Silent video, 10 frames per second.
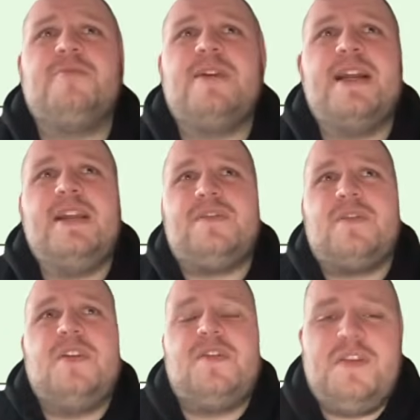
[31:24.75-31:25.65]
really
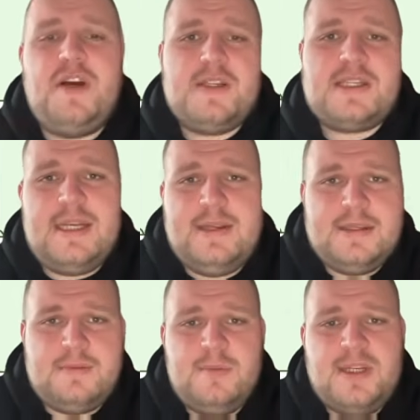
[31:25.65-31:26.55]
from the Thursday
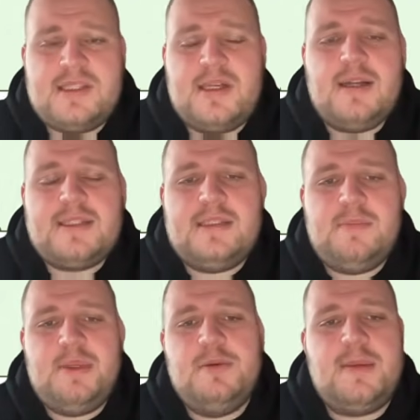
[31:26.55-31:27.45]
is when we started to
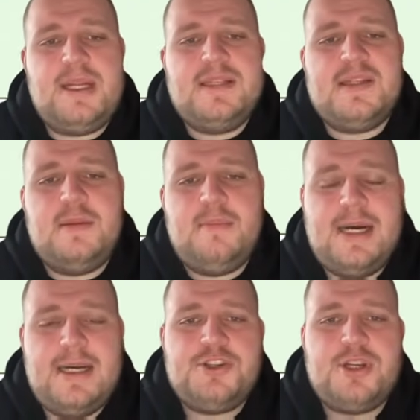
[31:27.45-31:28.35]
build up into the
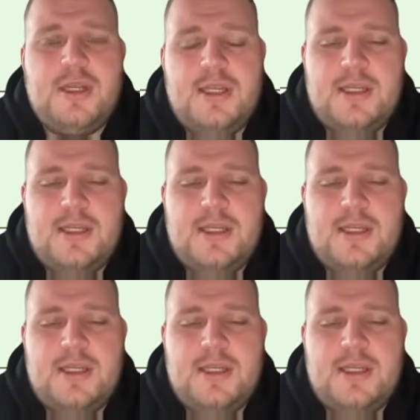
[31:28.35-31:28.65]
match.